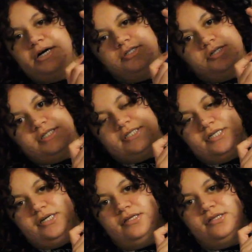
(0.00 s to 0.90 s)
as you can
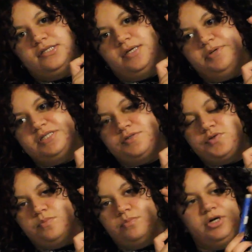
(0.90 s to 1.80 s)
see, the tip
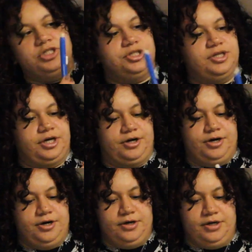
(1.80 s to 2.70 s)
is much
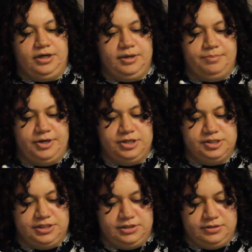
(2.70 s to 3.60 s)
thicker in
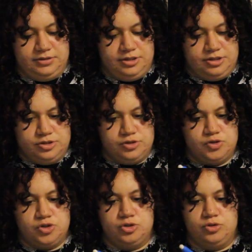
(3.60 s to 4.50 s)
comparison
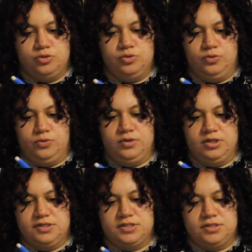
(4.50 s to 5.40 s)
to
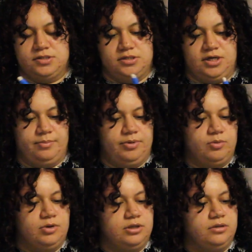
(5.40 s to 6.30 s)
this Tombow
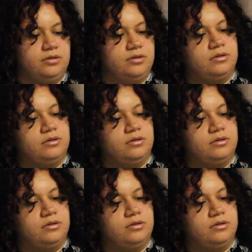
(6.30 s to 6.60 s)
one.